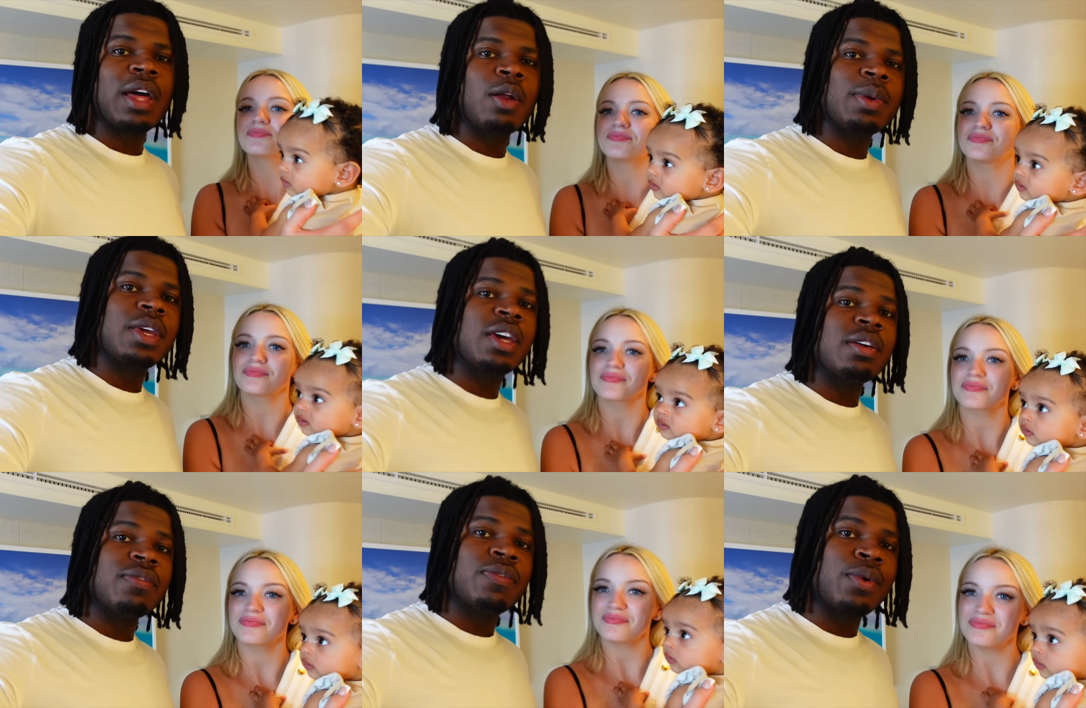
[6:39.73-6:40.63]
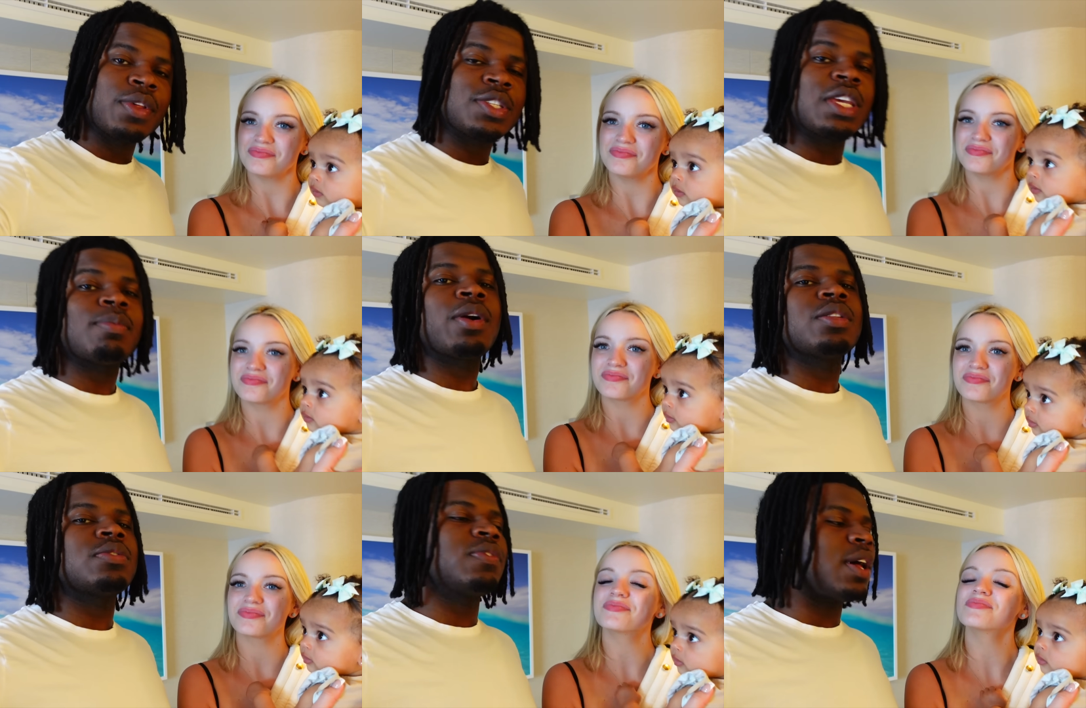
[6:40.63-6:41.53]
Speaker 1: that would be it for the St.
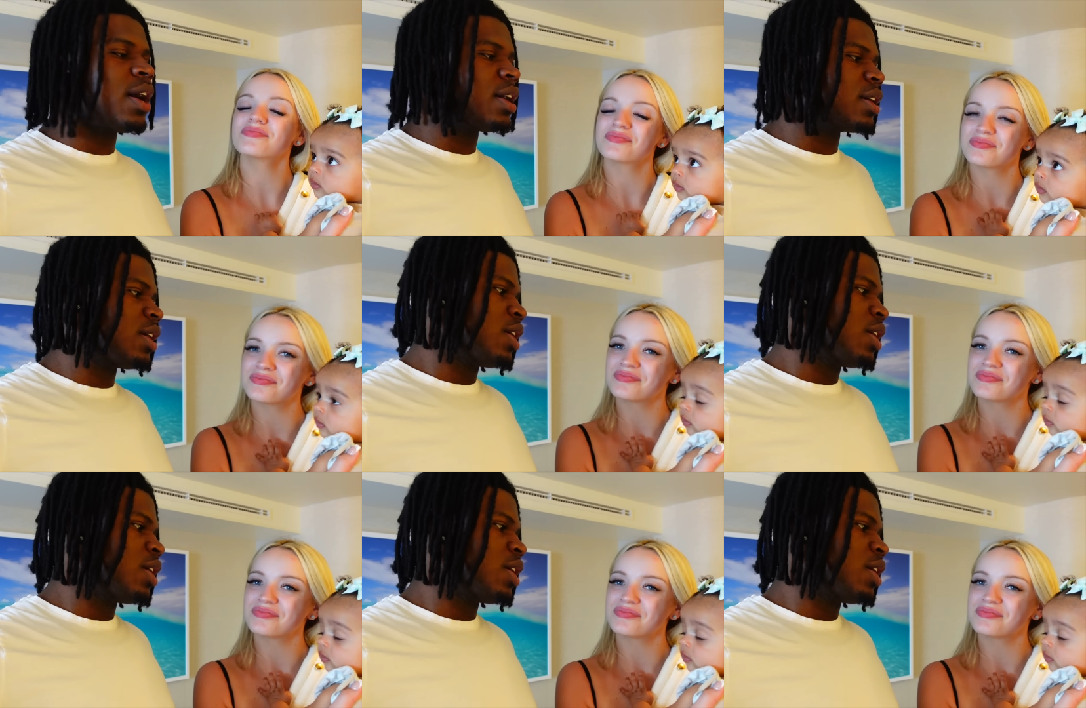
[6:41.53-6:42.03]
Maarten's vlog.